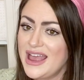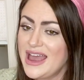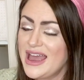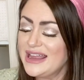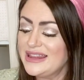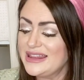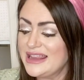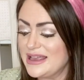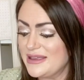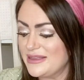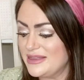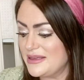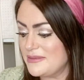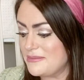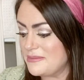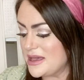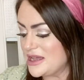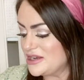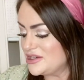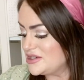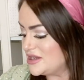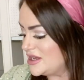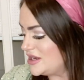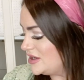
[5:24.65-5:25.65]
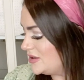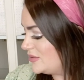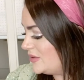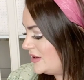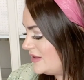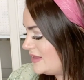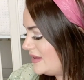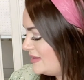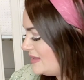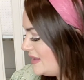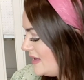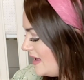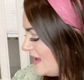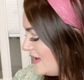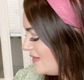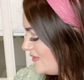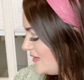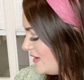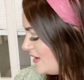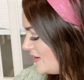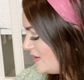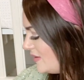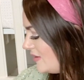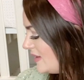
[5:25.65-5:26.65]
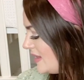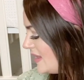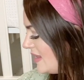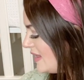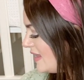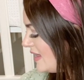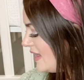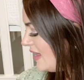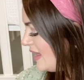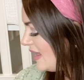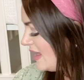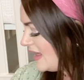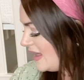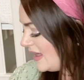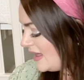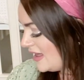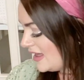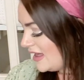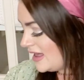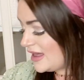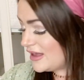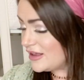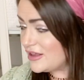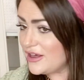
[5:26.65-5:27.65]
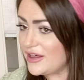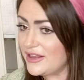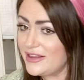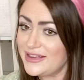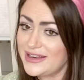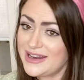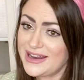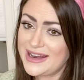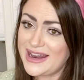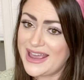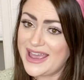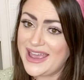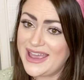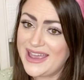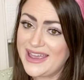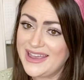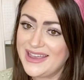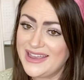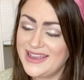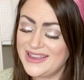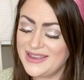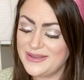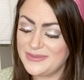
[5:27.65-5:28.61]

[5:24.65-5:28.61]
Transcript: and like the mesh underwear that they give you, and call it a day.